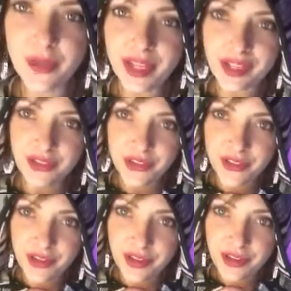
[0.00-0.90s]
your way to
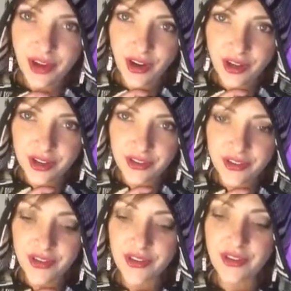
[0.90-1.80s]
your heart,
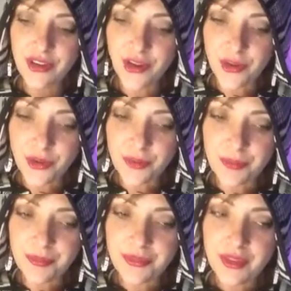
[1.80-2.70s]
to your
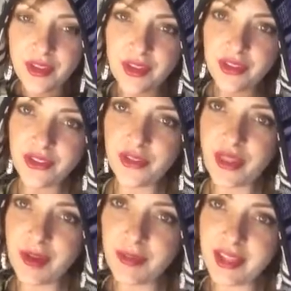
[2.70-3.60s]
home, to
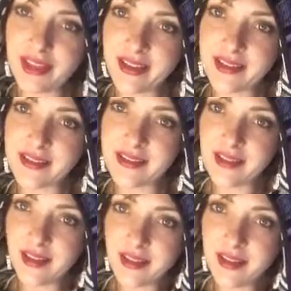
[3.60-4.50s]
that place
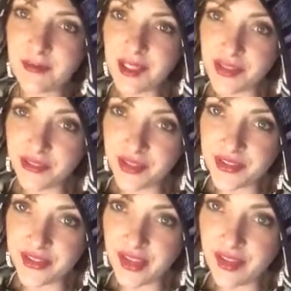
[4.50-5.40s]
that makes you feel
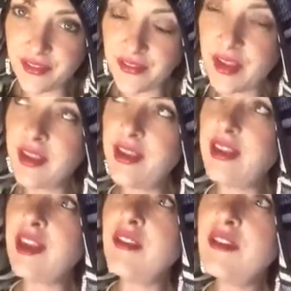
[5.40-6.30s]
safe,
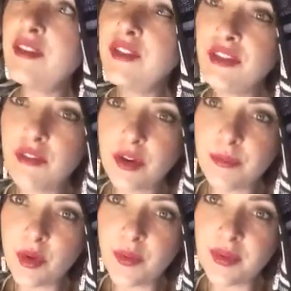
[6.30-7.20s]
even if it's for a
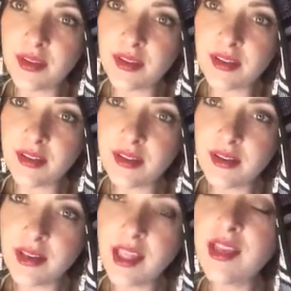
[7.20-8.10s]
moment,
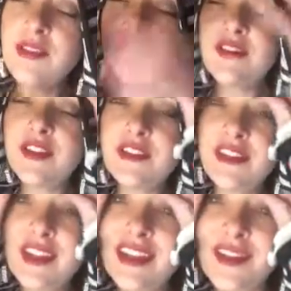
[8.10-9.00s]
even if it's
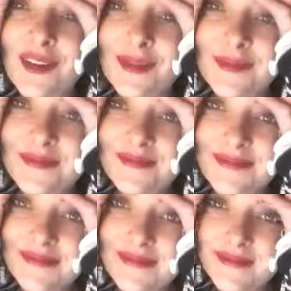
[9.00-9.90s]
in here.
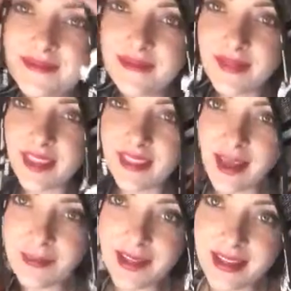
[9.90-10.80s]

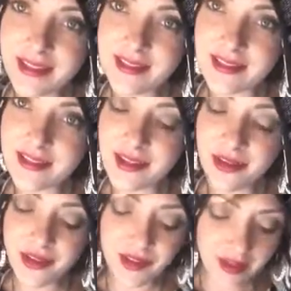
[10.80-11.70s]
That peace.
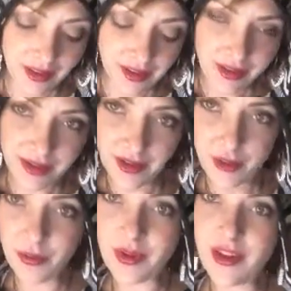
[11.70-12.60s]

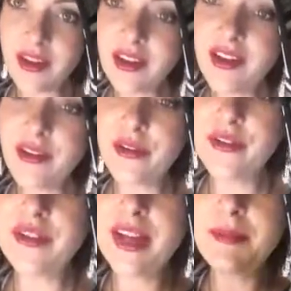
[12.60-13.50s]
Where do you need to go
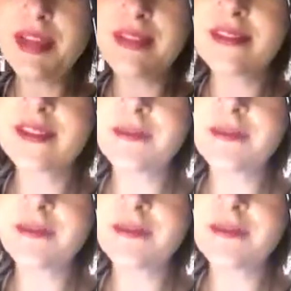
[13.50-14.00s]
to find peace